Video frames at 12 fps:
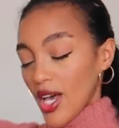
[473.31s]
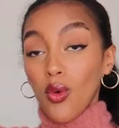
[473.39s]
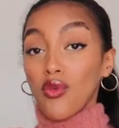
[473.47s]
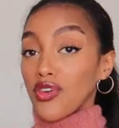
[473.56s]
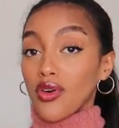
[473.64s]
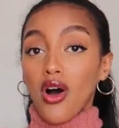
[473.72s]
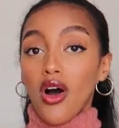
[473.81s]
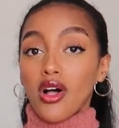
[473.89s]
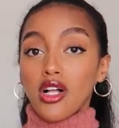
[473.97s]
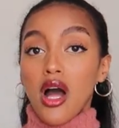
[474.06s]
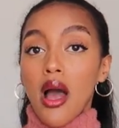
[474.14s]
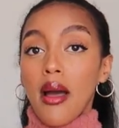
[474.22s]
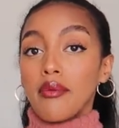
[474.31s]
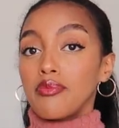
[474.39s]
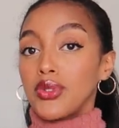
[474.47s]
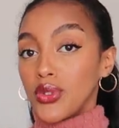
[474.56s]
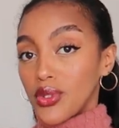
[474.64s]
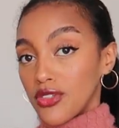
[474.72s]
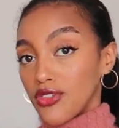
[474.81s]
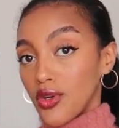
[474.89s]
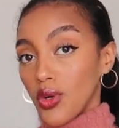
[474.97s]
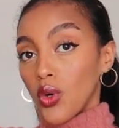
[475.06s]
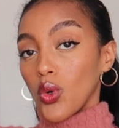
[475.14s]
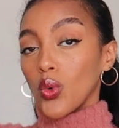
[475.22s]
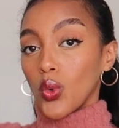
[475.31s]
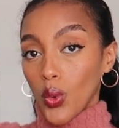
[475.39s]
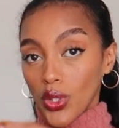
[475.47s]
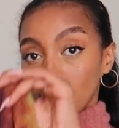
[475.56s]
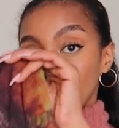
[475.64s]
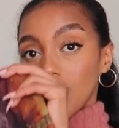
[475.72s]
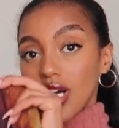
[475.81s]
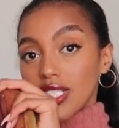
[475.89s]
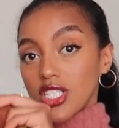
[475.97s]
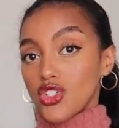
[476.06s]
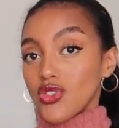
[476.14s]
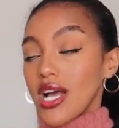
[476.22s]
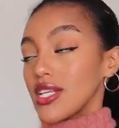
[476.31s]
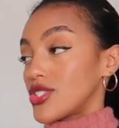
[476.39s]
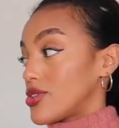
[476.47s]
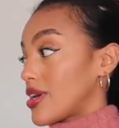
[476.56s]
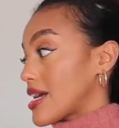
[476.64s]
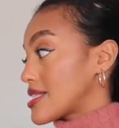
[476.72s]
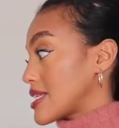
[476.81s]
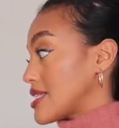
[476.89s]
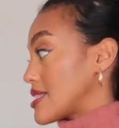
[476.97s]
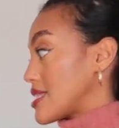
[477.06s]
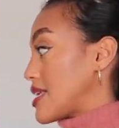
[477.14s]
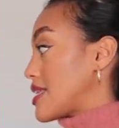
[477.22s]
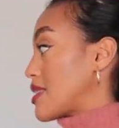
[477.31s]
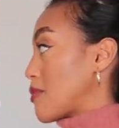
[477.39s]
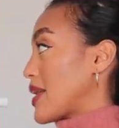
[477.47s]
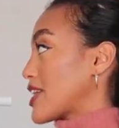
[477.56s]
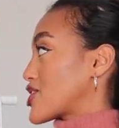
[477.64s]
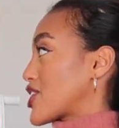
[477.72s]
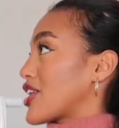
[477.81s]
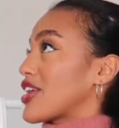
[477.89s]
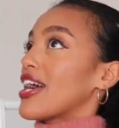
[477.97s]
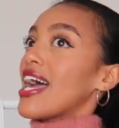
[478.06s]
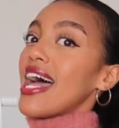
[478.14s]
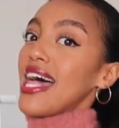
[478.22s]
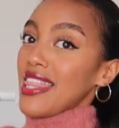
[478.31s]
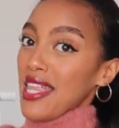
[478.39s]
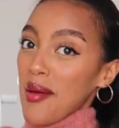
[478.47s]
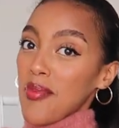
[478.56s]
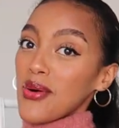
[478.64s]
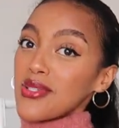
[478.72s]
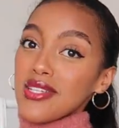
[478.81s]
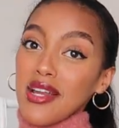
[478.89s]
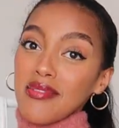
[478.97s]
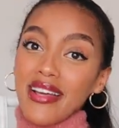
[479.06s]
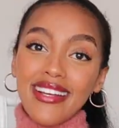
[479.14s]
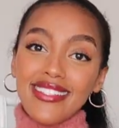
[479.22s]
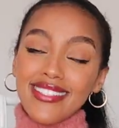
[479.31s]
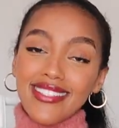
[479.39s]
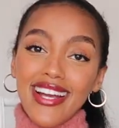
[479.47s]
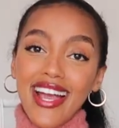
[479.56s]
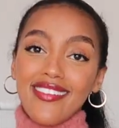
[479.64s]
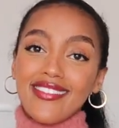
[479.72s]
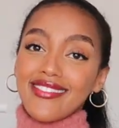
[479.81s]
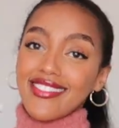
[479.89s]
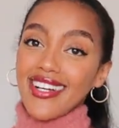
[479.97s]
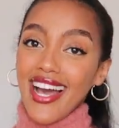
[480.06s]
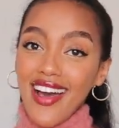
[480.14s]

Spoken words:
overall, a beautiful, gorgeous dress. You guys can see in the picture that I posted on my Instagram. If you